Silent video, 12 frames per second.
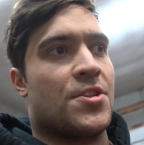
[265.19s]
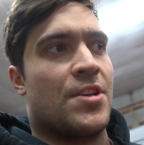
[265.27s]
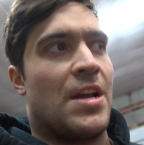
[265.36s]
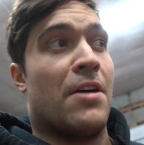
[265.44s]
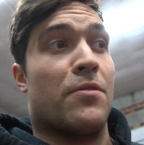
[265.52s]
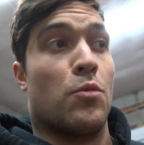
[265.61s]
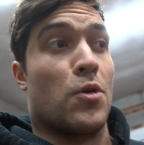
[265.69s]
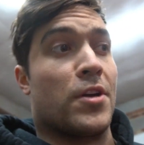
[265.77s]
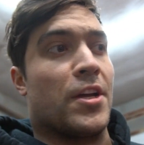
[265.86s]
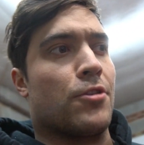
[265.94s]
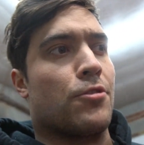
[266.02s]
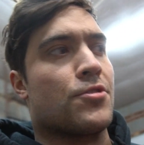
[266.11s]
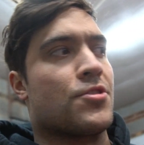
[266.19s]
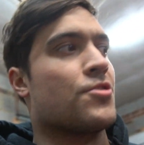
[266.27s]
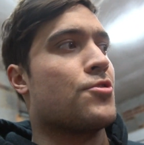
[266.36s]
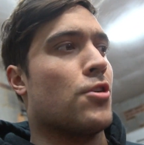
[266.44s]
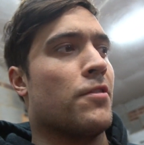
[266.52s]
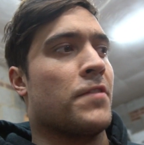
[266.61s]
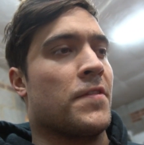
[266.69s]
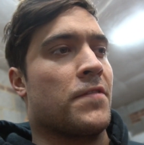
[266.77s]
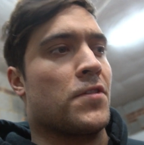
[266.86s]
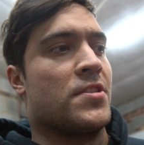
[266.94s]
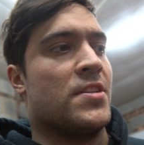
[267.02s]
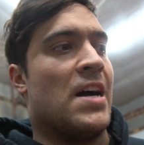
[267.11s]
So now I have working cruise control for the
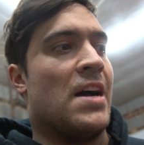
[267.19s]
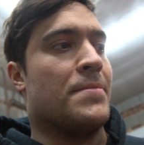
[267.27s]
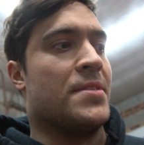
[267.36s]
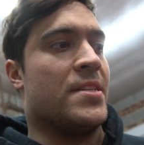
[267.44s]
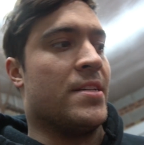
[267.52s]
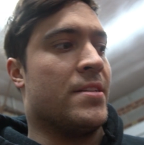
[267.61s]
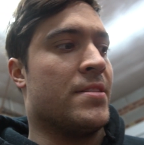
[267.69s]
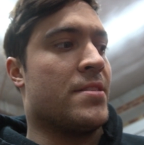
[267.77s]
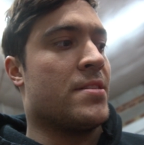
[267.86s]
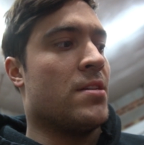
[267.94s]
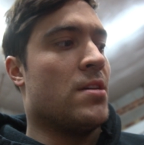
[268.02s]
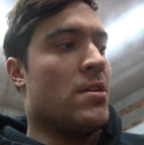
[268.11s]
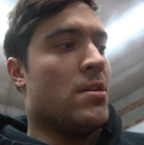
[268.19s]
first time since